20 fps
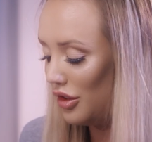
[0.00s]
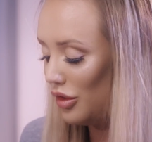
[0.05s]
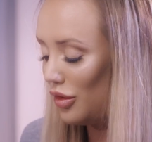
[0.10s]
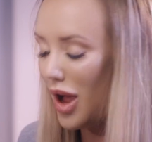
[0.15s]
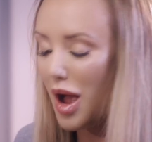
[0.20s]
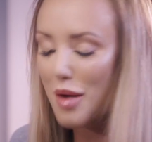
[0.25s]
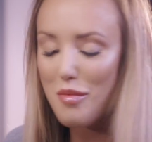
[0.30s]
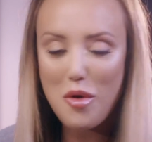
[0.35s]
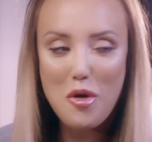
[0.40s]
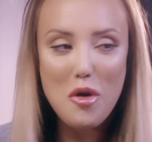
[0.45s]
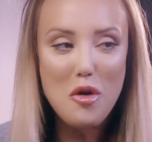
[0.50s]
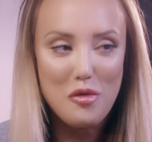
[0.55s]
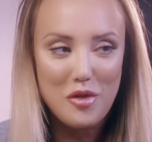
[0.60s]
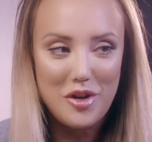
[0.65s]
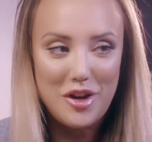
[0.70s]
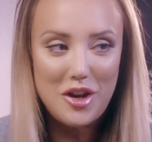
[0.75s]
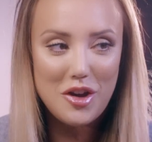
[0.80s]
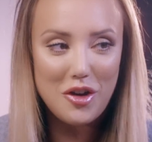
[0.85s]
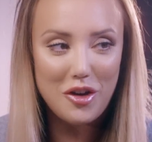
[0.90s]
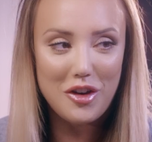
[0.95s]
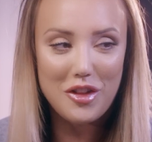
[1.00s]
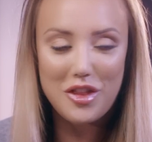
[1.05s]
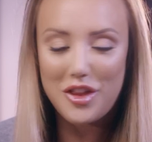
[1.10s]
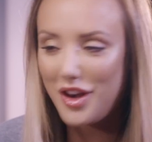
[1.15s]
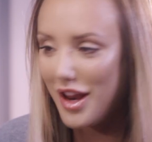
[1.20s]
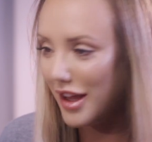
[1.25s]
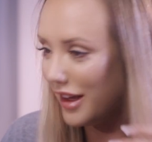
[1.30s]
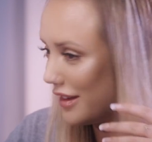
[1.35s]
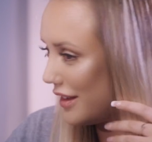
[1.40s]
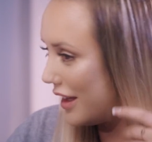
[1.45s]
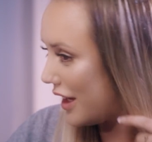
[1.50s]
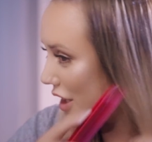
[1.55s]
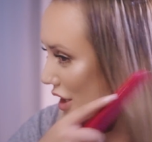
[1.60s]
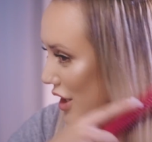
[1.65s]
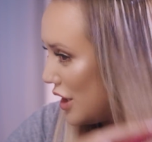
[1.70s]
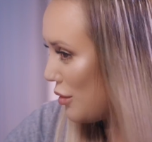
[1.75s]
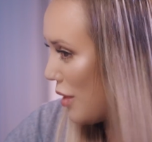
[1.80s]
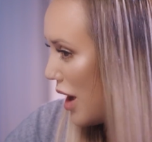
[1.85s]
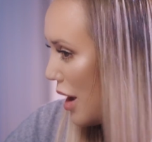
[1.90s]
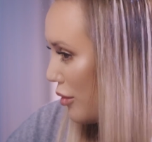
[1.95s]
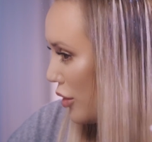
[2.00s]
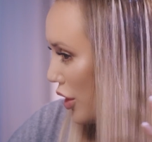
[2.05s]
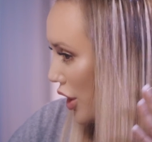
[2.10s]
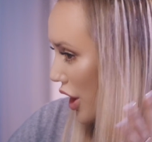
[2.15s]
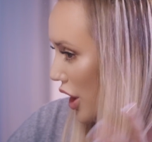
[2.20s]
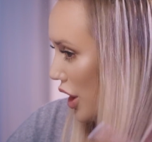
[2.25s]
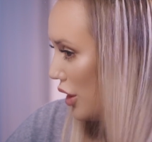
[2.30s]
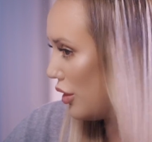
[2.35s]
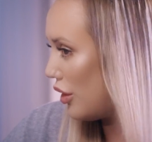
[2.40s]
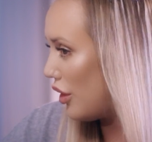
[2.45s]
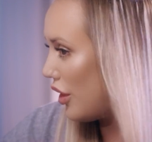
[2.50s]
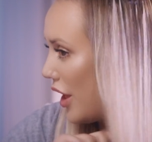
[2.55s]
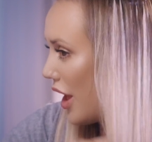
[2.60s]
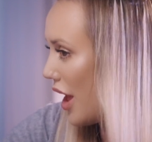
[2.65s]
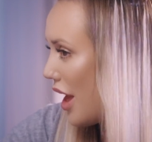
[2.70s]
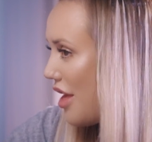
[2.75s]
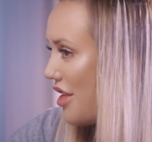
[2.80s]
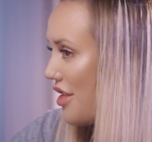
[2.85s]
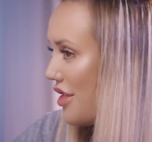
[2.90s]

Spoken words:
so I'm already onto the next section where I'm going to use the